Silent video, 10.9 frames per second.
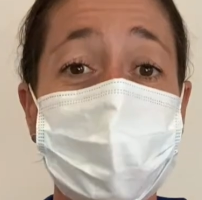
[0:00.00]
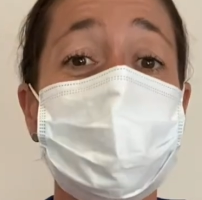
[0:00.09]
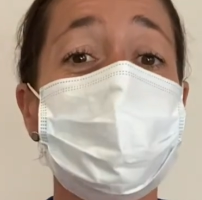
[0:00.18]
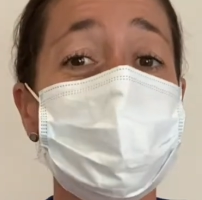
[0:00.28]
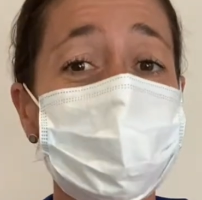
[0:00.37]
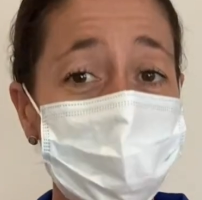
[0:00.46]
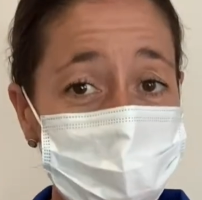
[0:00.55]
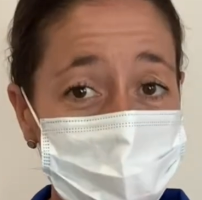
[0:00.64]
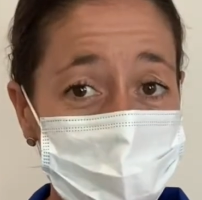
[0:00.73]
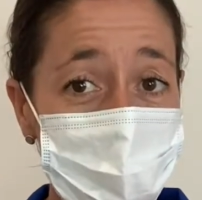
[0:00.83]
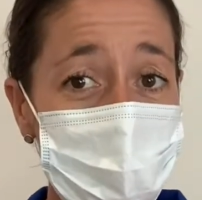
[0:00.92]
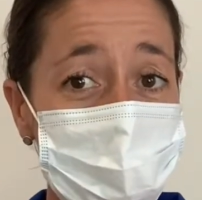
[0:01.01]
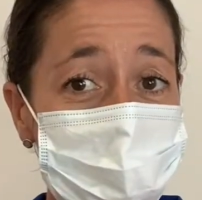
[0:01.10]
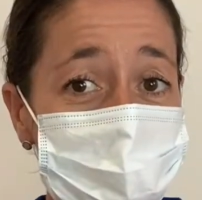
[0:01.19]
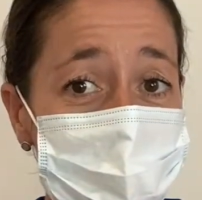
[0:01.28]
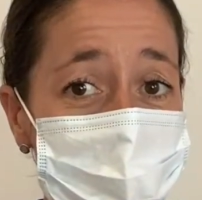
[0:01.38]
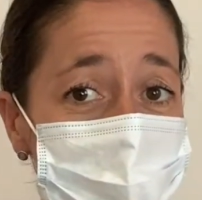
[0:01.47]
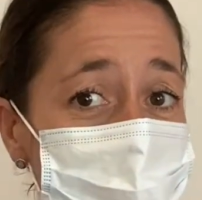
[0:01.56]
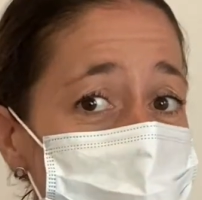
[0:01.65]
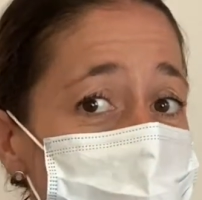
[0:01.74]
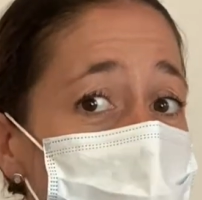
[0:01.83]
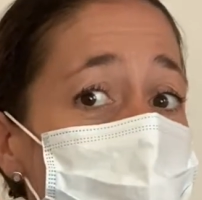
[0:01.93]
Do you want
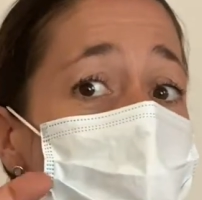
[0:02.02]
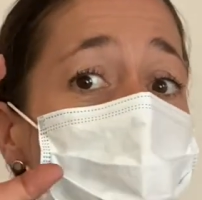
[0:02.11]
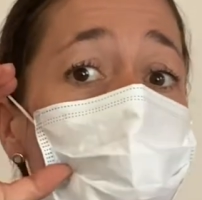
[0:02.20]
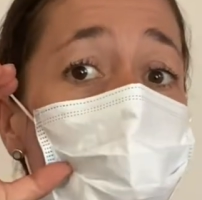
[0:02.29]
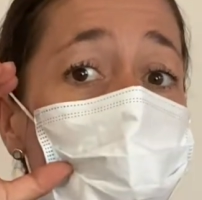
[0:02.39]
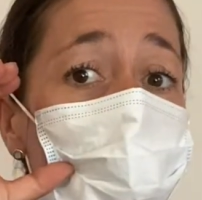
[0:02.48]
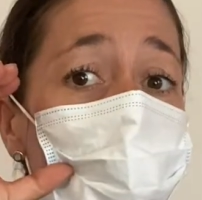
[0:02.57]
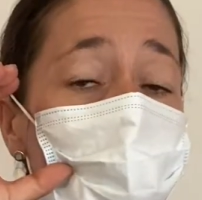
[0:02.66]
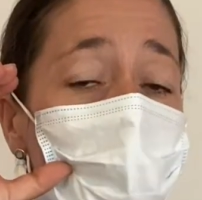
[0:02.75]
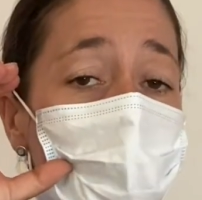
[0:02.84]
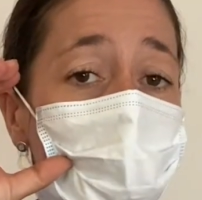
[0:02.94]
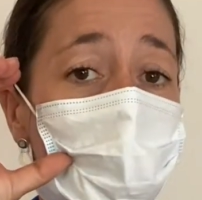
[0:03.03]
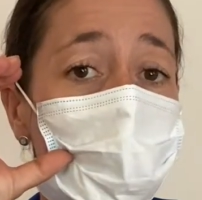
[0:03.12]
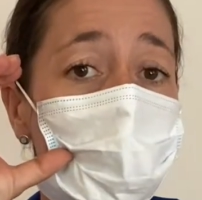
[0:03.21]
something to drink?